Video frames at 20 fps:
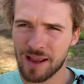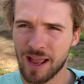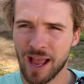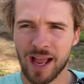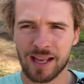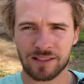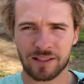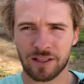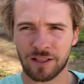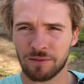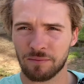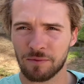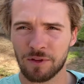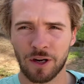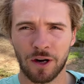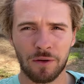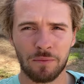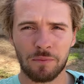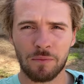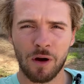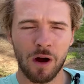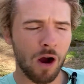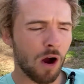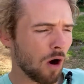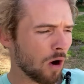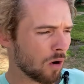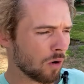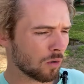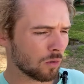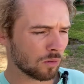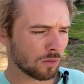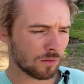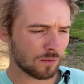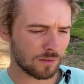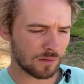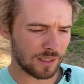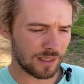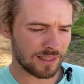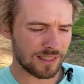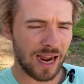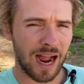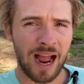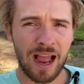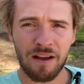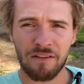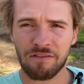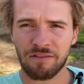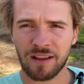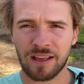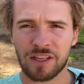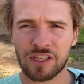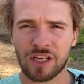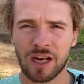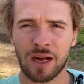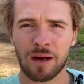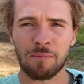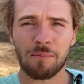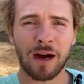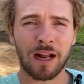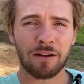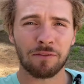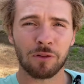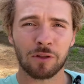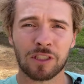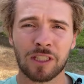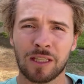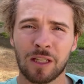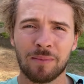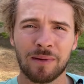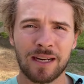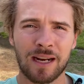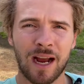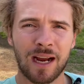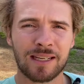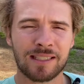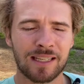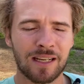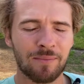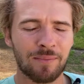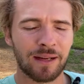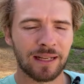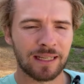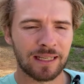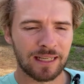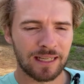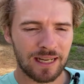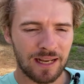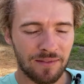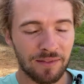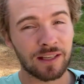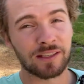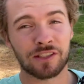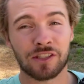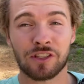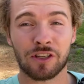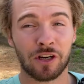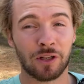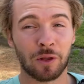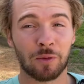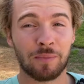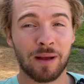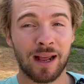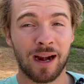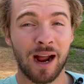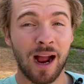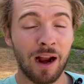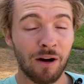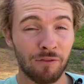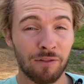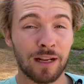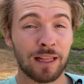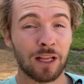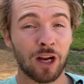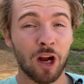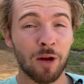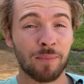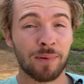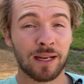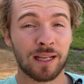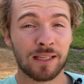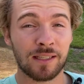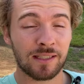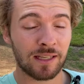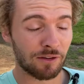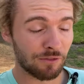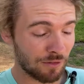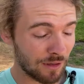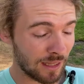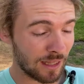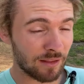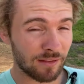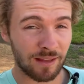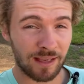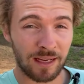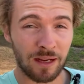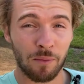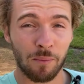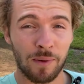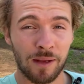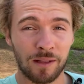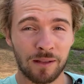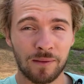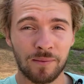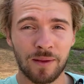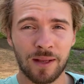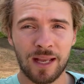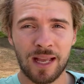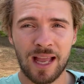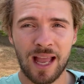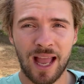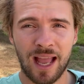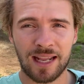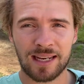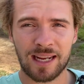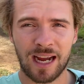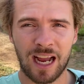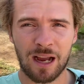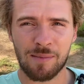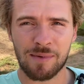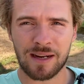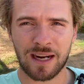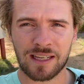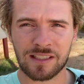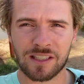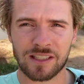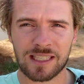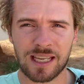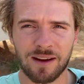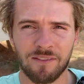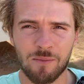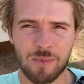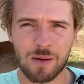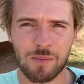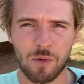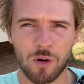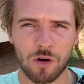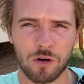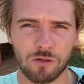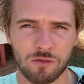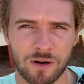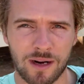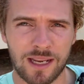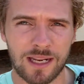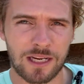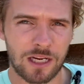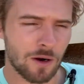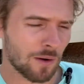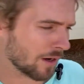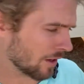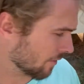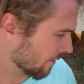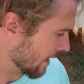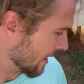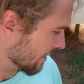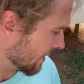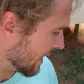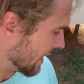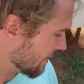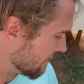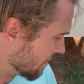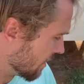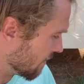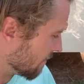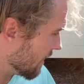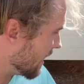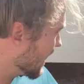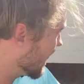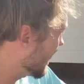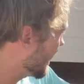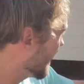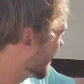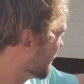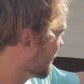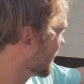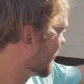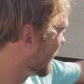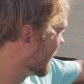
as a whole entire feature might have looked a little bit nicer, but this is going to look better. I really hope it is. I really think it will. And it'll be nice just to have a bit more green going around. Even over here,